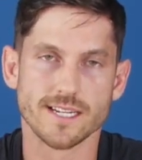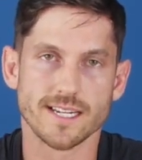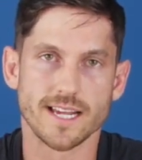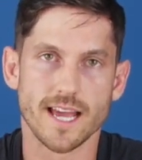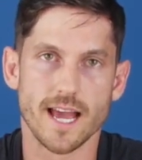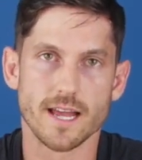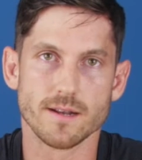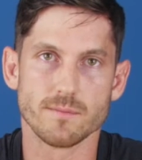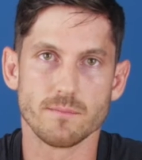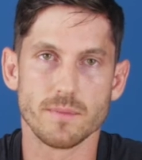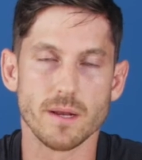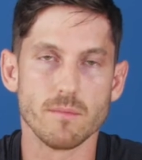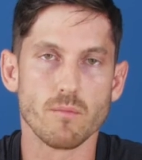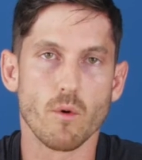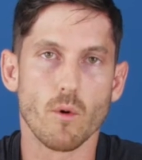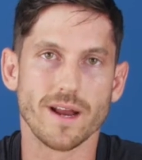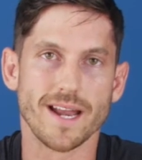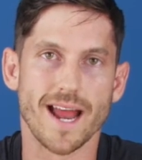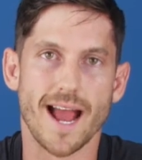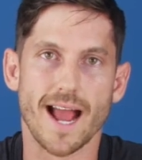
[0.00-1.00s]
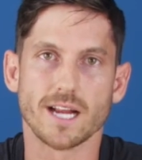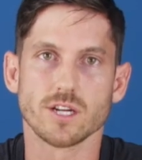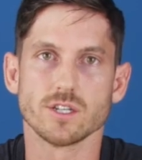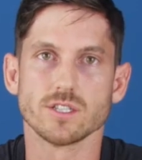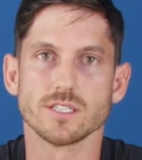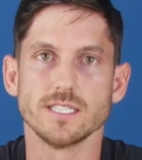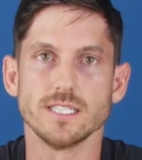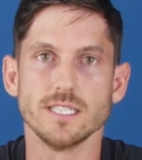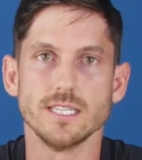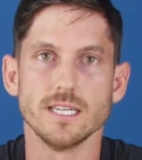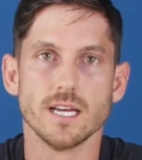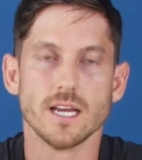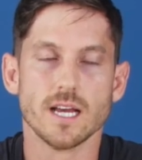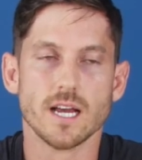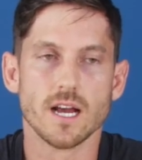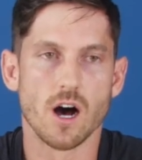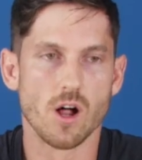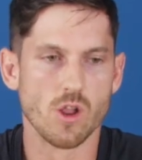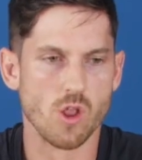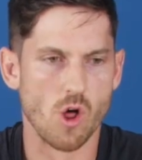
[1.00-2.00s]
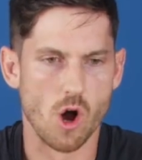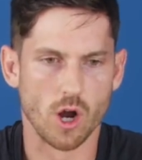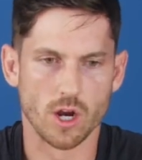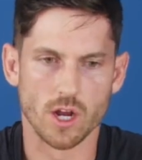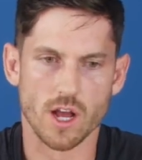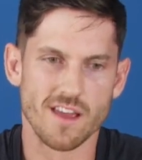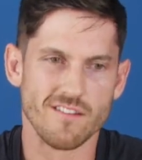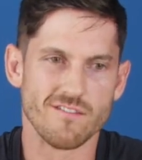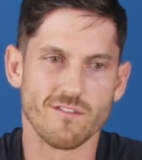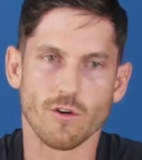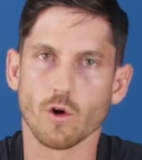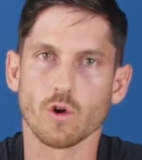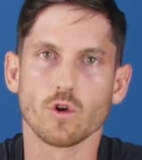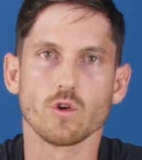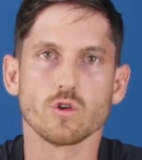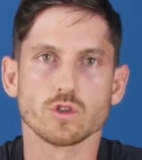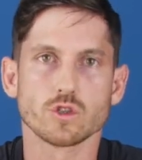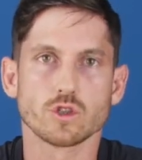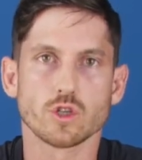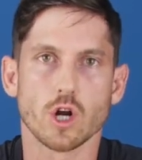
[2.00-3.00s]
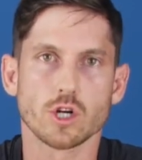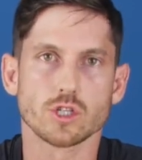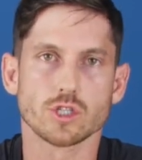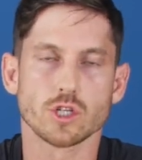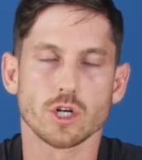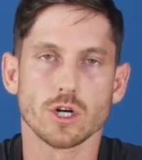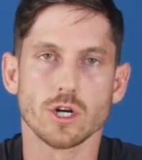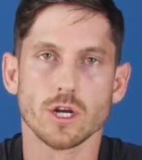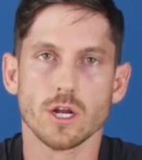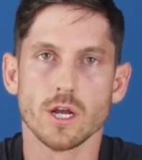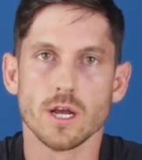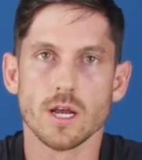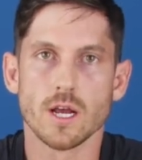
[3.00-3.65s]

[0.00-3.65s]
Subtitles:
to get pinpoint accuracy along a vertical structure.